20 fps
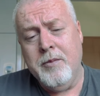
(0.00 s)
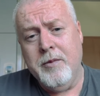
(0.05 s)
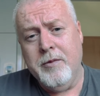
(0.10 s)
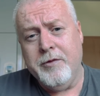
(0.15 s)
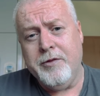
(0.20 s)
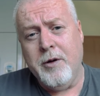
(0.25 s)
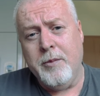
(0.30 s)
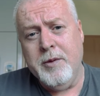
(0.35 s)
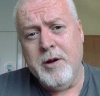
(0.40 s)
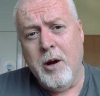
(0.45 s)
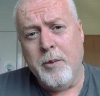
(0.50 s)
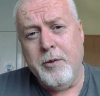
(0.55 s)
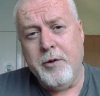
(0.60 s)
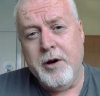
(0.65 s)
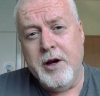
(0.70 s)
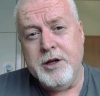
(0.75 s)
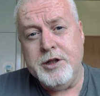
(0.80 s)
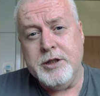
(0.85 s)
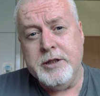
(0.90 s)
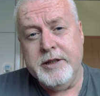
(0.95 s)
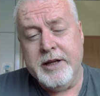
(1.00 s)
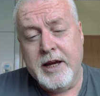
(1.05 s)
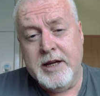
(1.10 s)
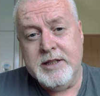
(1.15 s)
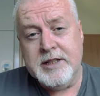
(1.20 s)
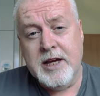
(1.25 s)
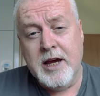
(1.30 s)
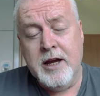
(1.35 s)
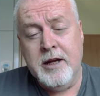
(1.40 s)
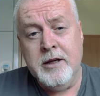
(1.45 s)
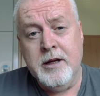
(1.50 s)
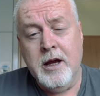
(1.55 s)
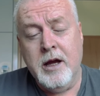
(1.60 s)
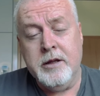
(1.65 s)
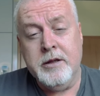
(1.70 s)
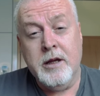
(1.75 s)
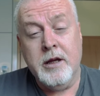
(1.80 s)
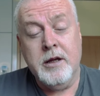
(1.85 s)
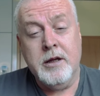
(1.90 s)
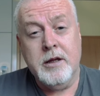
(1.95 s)
From the operation, day 10, and
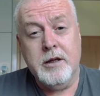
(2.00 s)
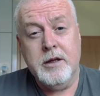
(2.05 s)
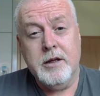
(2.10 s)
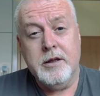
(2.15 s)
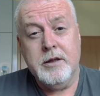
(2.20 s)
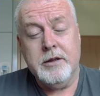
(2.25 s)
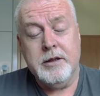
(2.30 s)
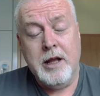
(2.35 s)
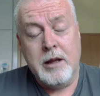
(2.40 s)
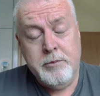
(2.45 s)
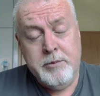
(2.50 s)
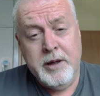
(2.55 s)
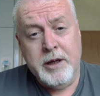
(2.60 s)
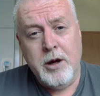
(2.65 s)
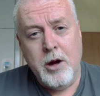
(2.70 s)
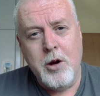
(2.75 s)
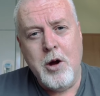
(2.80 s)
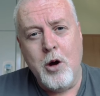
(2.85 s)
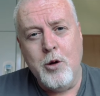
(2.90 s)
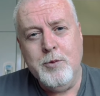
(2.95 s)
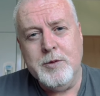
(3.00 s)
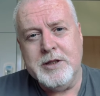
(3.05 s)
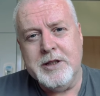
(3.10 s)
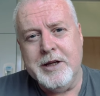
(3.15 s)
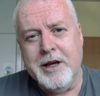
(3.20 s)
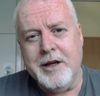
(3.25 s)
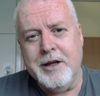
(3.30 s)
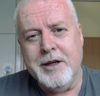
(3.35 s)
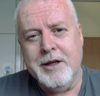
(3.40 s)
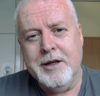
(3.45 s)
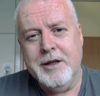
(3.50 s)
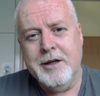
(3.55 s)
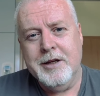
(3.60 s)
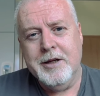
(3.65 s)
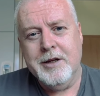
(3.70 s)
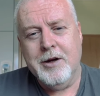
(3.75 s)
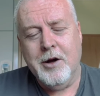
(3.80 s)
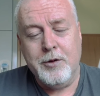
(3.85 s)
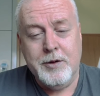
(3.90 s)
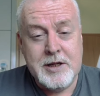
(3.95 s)
they're letting me go home today,
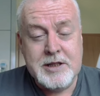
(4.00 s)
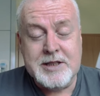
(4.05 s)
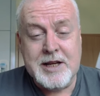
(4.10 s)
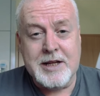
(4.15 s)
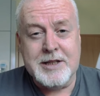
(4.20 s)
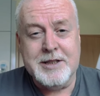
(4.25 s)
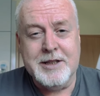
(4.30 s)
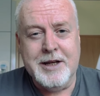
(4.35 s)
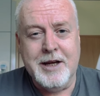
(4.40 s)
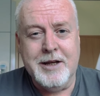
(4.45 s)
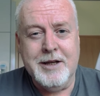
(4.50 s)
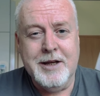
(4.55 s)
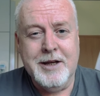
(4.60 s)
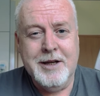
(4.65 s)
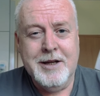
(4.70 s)
on the Saturday.